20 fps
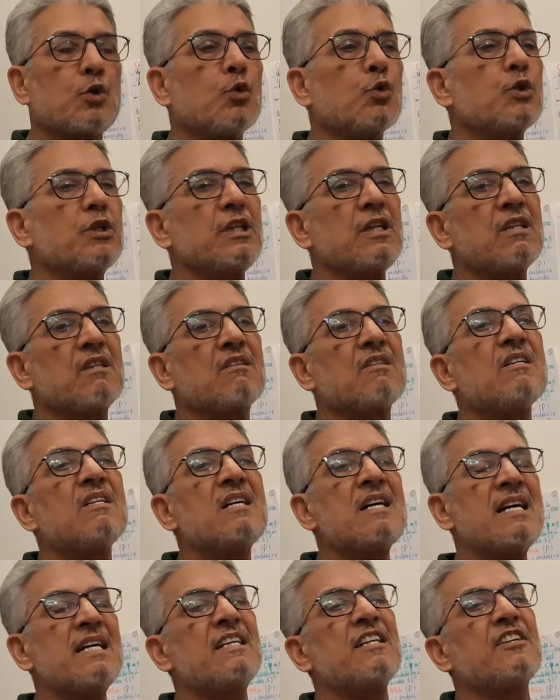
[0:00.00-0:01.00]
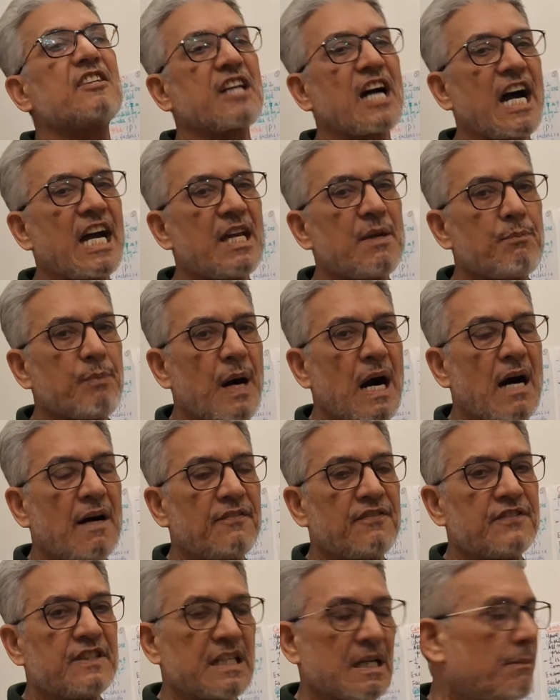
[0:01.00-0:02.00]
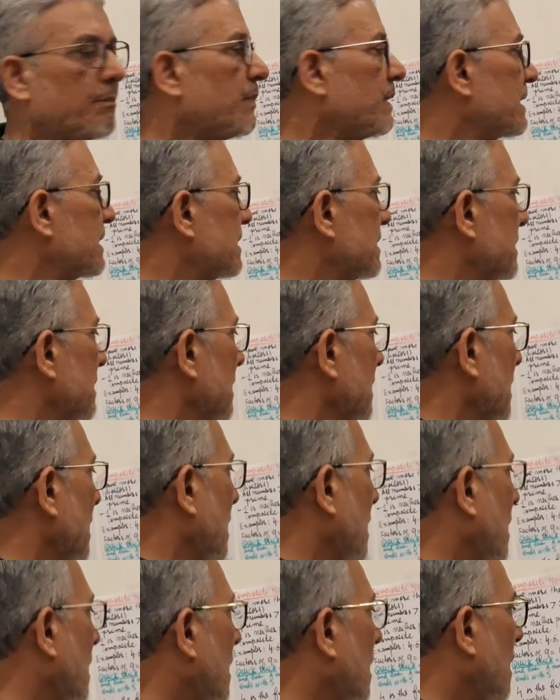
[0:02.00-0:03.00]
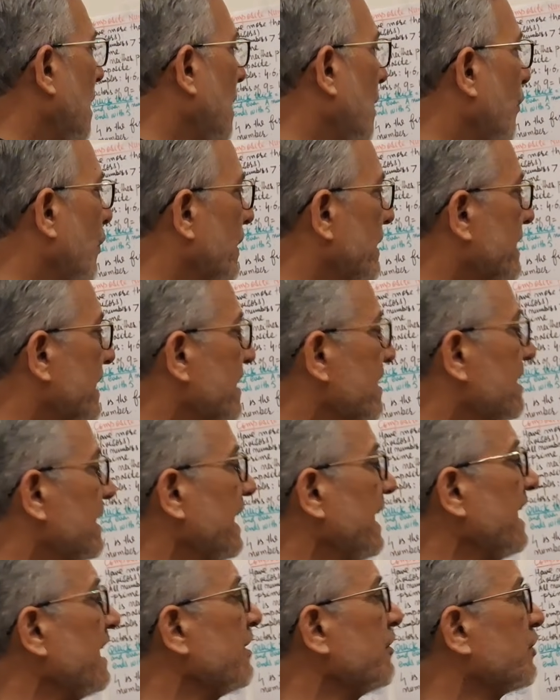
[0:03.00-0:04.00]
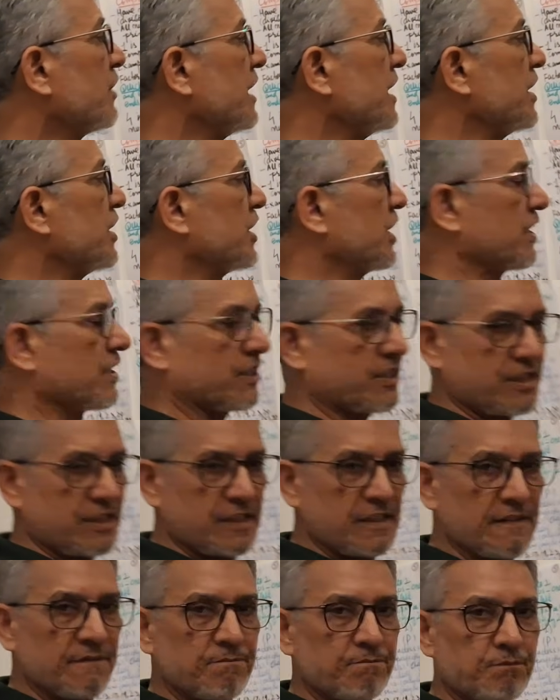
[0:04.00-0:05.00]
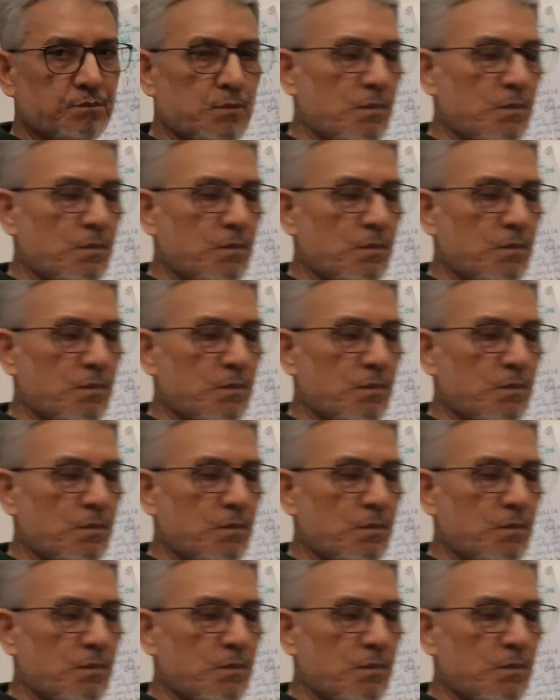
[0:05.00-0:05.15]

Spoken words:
to the third type of numbers, which is integers.